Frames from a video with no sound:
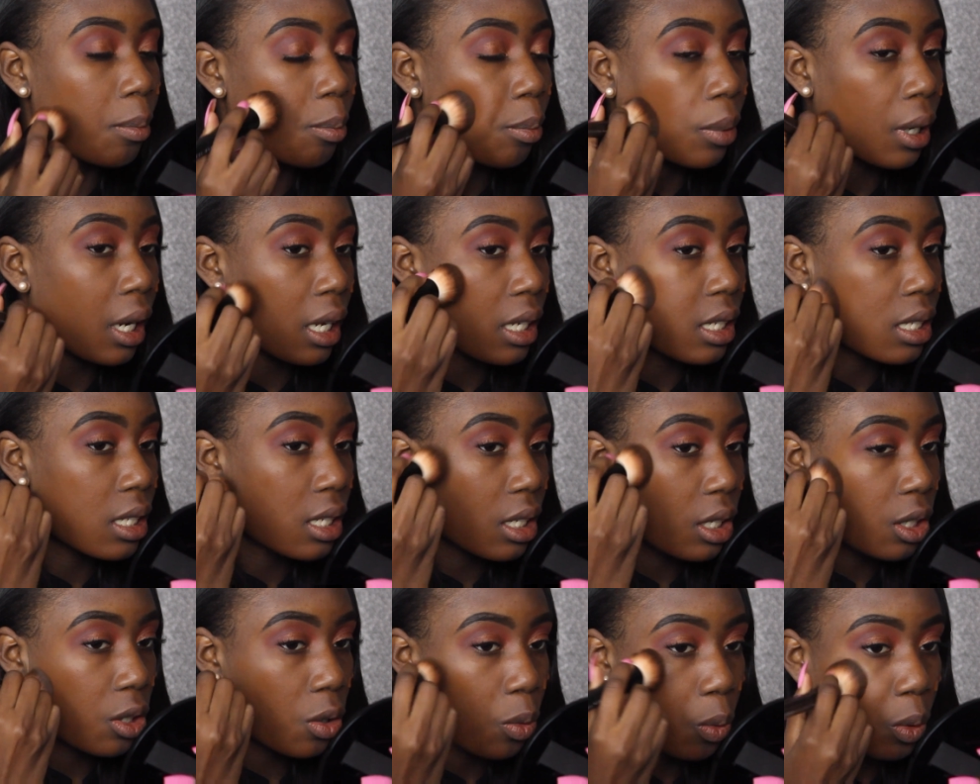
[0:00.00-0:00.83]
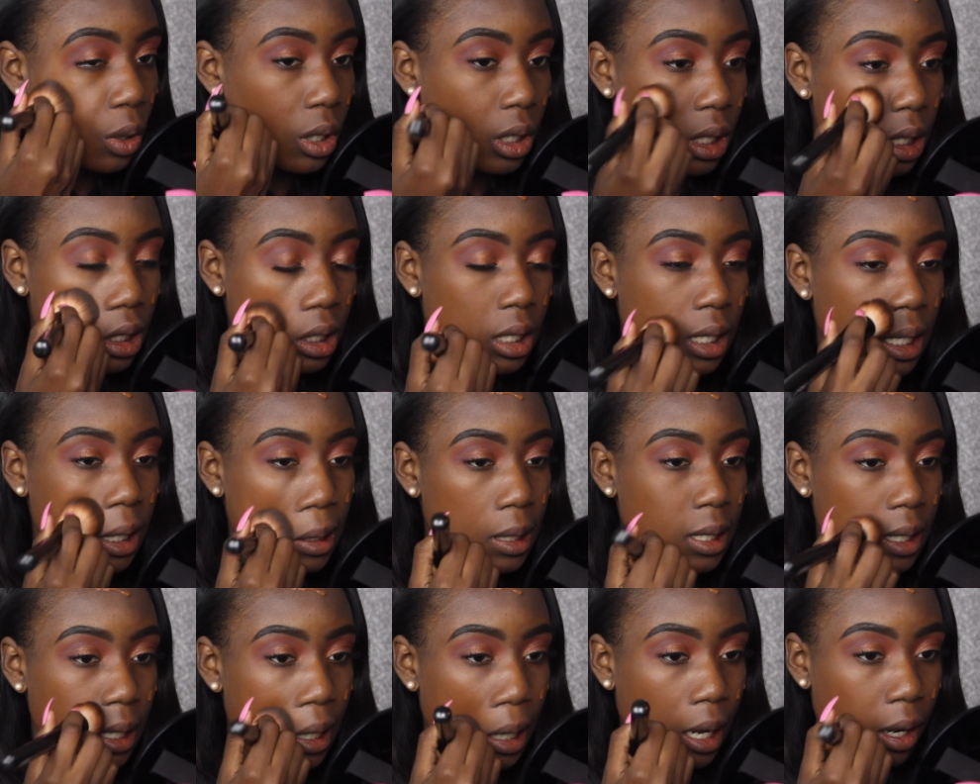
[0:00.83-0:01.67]
but I still want to
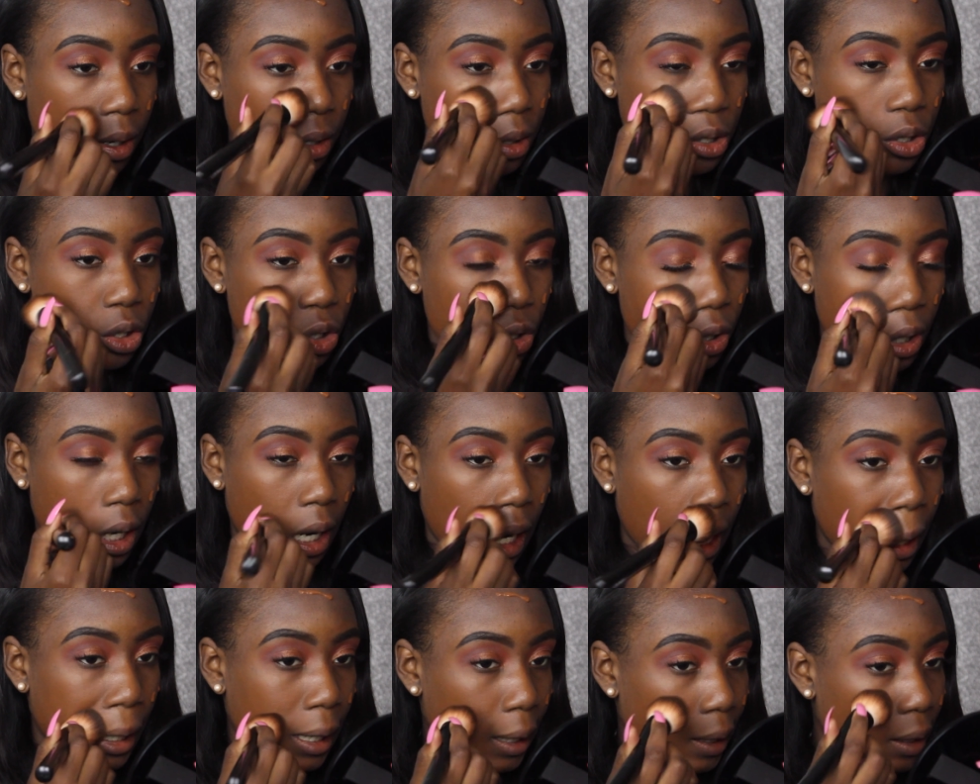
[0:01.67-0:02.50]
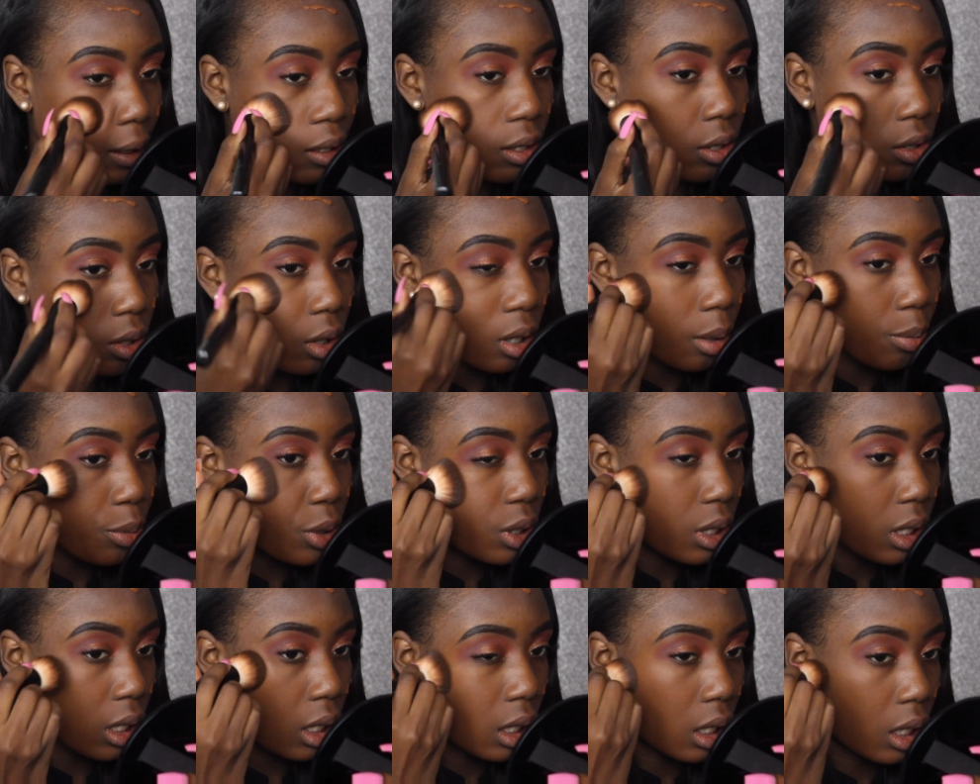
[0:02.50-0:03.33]
test it out and try it, so I'm
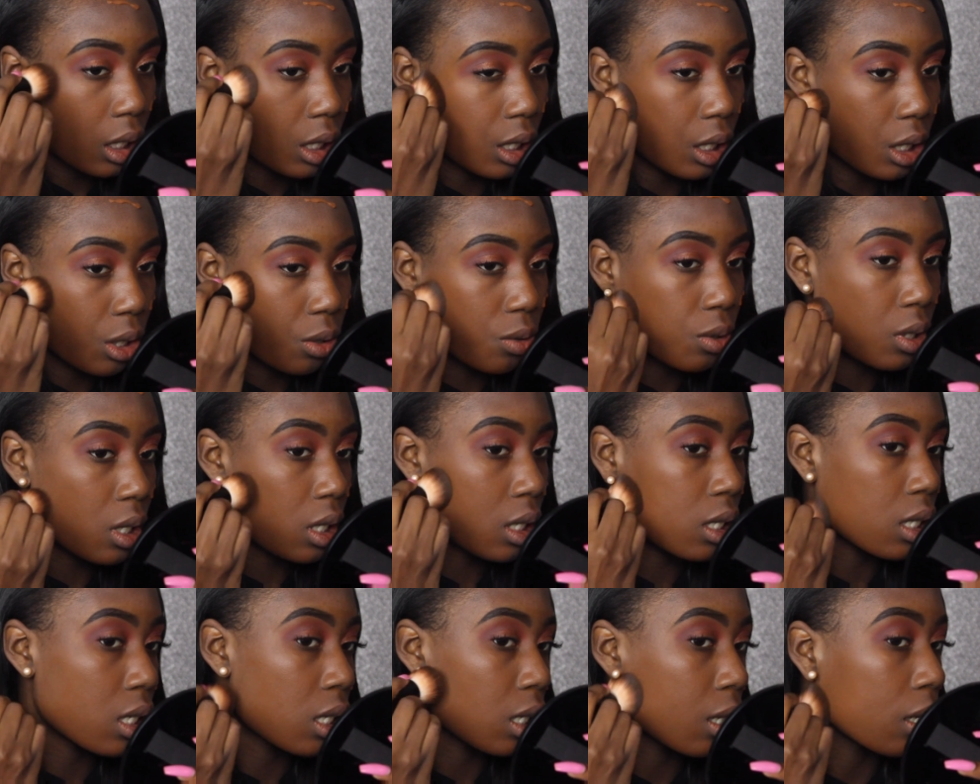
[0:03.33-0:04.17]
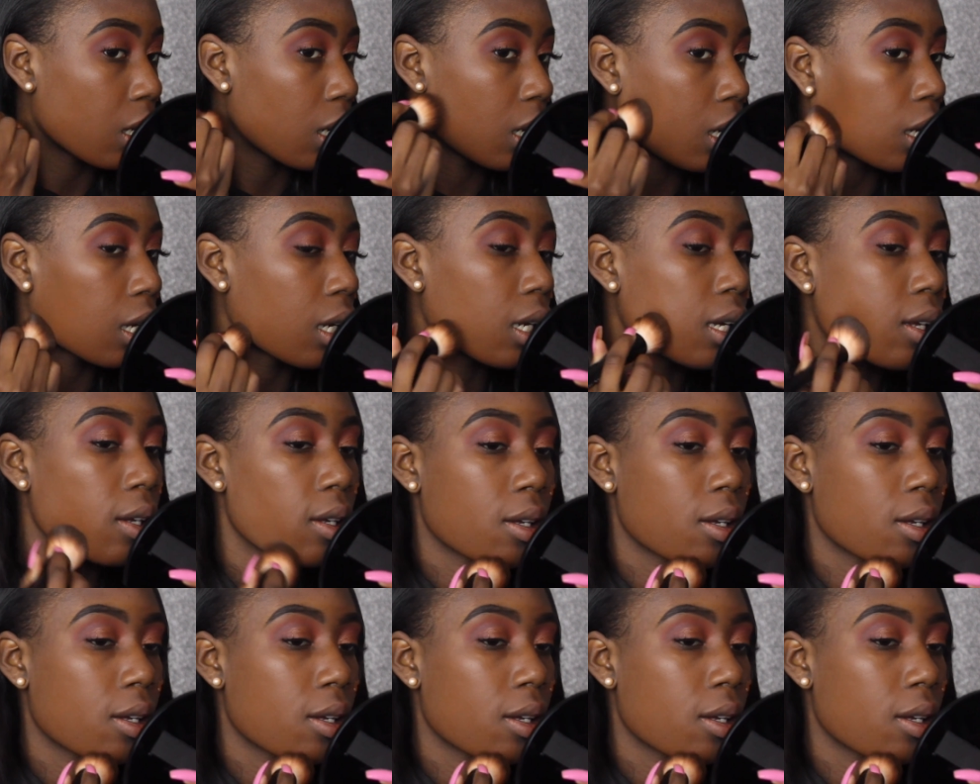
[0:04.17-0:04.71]
just going to use it to